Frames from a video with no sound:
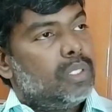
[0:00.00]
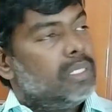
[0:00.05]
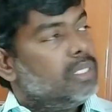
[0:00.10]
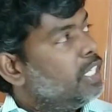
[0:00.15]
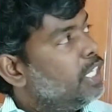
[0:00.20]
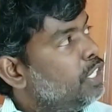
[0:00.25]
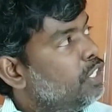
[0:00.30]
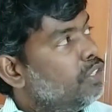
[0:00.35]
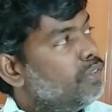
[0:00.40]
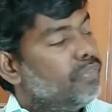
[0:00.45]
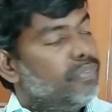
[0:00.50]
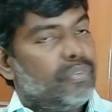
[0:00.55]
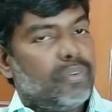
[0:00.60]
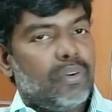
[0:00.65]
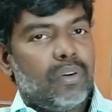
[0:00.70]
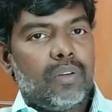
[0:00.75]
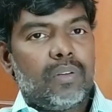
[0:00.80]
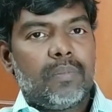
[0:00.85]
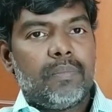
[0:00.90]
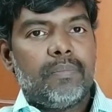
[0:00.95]
3 to
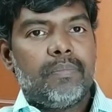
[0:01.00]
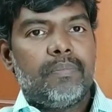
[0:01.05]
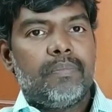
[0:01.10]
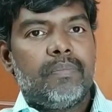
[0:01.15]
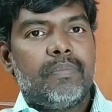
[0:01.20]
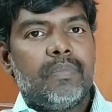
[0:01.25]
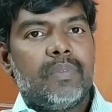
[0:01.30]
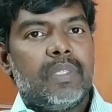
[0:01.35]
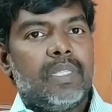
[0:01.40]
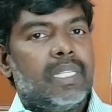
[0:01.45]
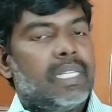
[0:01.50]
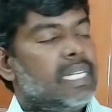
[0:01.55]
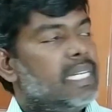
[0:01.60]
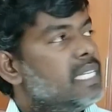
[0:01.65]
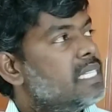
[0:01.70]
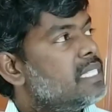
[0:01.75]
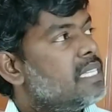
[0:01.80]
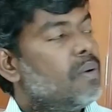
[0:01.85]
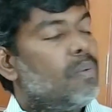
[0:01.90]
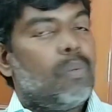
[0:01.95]
4, it
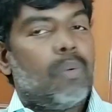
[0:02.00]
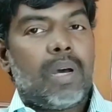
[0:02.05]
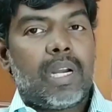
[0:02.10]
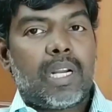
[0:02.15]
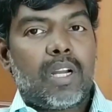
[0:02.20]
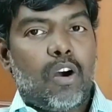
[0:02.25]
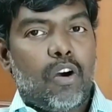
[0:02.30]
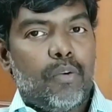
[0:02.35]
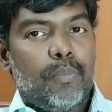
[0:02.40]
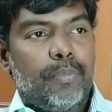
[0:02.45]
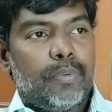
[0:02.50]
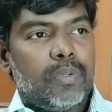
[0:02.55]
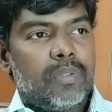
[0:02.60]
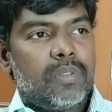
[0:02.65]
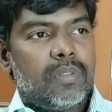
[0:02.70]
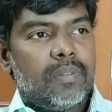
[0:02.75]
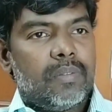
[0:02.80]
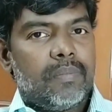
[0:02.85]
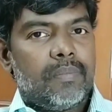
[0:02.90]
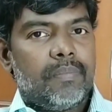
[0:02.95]
is the work
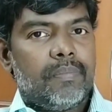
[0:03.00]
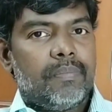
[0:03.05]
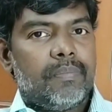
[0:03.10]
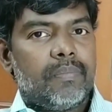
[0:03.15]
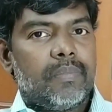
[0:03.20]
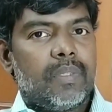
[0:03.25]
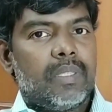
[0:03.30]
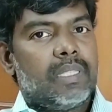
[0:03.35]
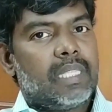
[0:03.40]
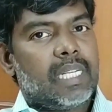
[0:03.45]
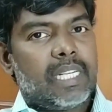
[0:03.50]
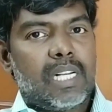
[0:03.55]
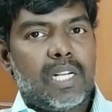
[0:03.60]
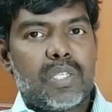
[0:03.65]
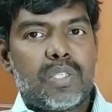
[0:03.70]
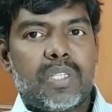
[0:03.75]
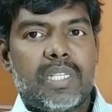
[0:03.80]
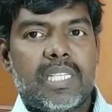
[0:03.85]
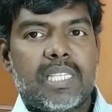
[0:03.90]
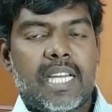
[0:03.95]
output, that
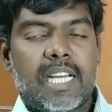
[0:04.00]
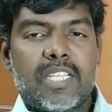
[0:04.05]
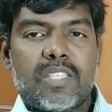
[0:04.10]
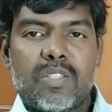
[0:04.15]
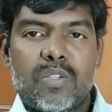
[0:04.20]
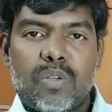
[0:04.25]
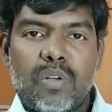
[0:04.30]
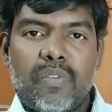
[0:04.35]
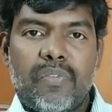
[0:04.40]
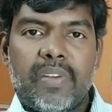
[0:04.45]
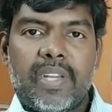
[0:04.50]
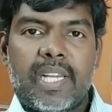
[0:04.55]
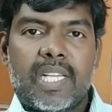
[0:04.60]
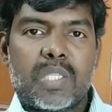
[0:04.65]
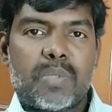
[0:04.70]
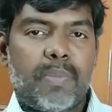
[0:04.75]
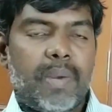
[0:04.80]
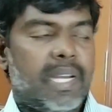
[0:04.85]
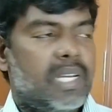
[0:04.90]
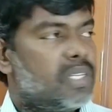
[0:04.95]
also it is isentropic
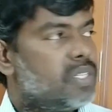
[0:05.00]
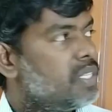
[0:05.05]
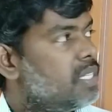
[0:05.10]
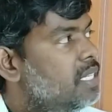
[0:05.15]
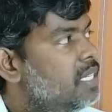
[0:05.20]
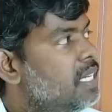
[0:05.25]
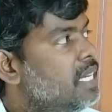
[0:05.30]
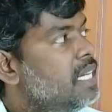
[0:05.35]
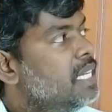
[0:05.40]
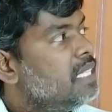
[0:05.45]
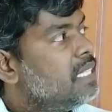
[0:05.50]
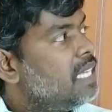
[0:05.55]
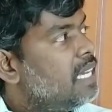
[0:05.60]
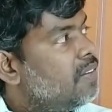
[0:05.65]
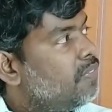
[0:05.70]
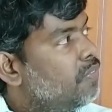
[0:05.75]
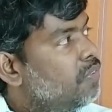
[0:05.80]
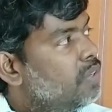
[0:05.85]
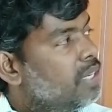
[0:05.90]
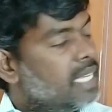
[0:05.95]
expansion,
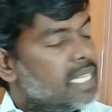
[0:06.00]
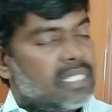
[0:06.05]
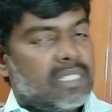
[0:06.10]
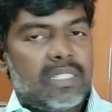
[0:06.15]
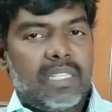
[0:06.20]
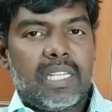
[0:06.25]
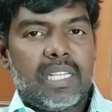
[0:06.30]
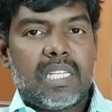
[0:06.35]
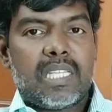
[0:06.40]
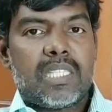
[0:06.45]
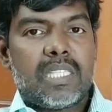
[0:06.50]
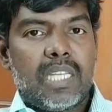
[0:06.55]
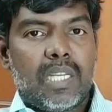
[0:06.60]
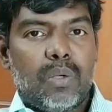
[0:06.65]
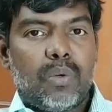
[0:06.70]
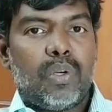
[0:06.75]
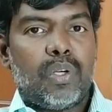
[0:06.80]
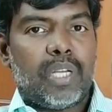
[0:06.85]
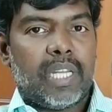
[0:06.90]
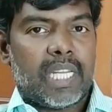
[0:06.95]
therefore S3 is
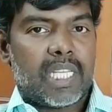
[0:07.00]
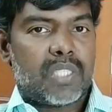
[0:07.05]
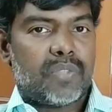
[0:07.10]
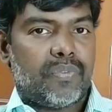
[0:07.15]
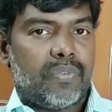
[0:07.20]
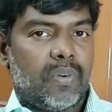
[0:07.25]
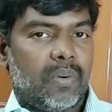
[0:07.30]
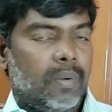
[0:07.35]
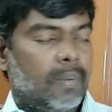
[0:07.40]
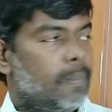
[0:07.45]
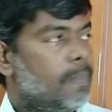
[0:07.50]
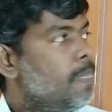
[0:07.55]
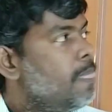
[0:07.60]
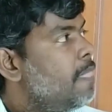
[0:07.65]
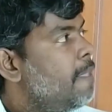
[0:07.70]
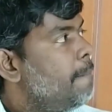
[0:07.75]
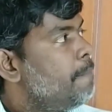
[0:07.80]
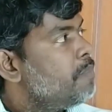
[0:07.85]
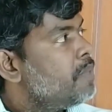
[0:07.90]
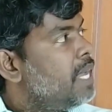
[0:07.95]
equal to S4.
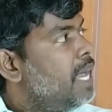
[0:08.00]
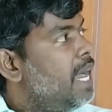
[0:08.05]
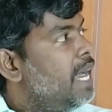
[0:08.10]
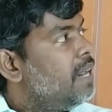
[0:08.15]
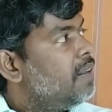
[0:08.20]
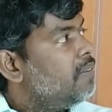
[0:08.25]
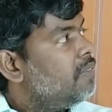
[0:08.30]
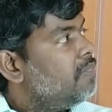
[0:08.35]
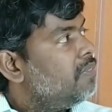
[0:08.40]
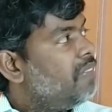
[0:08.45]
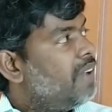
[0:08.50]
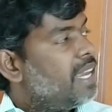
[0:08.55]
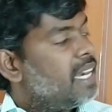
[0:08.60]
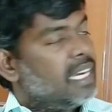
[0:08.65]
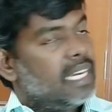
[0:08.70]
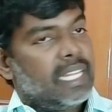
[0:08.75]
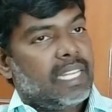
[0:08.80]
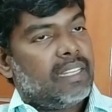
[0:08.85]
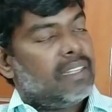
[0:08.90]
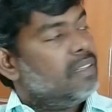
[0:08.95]
And
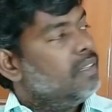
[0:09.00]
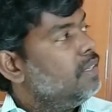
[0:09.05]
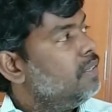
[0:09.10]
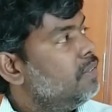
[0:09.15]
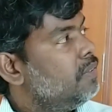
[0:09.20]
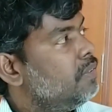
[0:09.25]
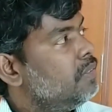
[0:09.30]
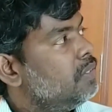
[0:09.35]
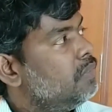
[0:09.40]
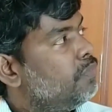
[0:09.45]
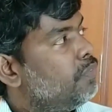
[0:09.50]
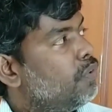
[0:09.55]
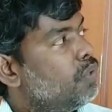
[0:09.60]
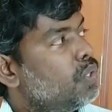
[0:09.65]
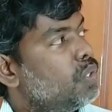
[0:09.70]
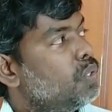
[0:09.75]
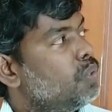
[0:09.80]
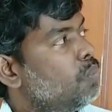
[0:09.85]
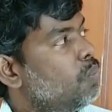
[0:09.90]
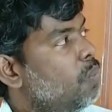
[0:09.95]
finally
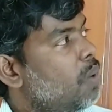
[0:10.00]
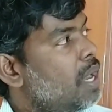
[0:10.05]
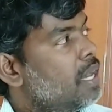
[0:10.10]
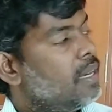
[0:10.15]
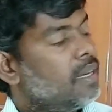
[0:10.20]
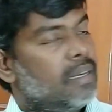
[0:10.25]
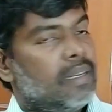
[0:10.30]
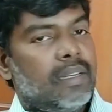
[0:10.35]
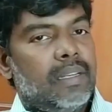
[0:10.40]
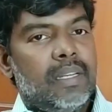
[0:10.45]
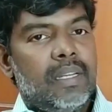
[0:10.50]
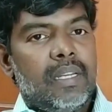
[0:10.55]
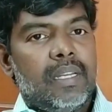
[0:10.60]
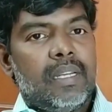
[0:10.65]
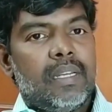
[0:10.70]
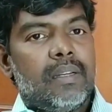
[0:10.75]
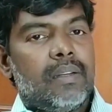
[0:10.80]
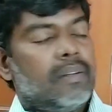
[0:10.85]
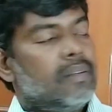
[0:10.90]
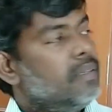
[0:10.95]
4 to 1,
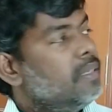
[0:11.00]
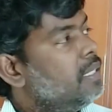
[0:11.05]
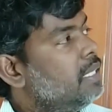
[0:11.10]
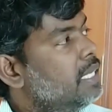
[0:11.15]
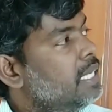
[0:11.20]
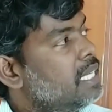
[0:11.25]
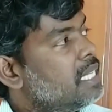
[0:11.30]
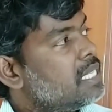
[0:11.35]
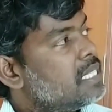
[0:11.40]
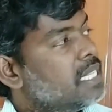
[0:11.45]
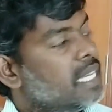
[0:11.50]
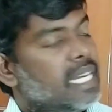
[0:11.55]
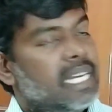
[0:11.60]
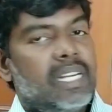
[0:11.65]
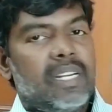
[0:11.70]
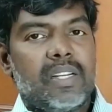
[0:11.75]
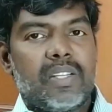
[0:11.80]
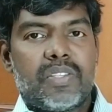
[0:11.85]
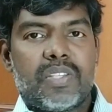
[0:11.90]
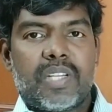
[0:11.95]
it is
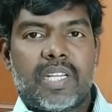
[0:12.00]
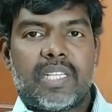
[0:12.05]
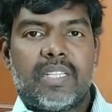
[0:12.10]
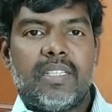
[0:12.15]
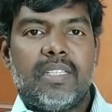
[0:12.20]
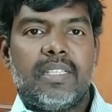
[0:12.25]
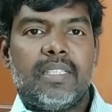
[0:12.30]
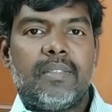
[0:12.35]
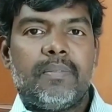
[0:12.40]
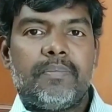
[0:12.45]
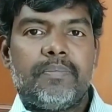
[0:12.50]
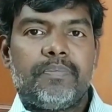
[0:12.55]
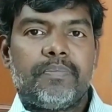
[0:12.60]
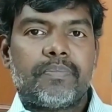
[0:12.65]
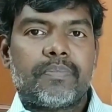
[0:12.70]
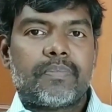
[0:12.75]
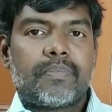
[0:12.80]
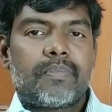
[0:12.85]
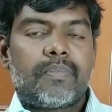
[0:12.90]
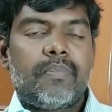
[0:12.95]
heat rejected,
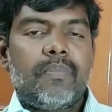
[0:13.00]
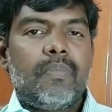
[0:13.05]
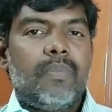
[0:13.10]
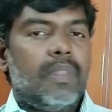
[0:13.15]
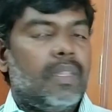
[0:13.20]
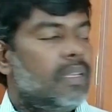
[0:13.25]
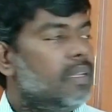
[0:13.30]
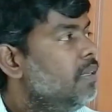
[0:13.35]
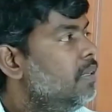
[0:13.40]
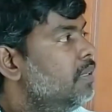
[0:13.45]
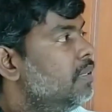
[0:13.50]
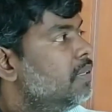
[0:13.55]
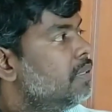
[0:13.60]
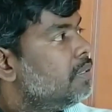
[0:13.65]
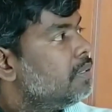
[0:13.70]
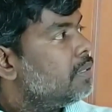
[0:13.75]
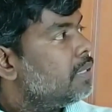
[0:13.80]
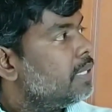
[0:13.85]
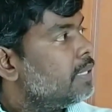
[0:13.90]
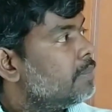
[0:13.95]

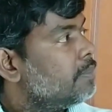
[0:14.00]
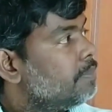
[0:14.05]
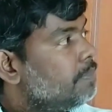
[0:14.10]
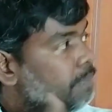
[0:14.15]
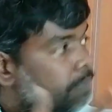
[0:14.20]
correct,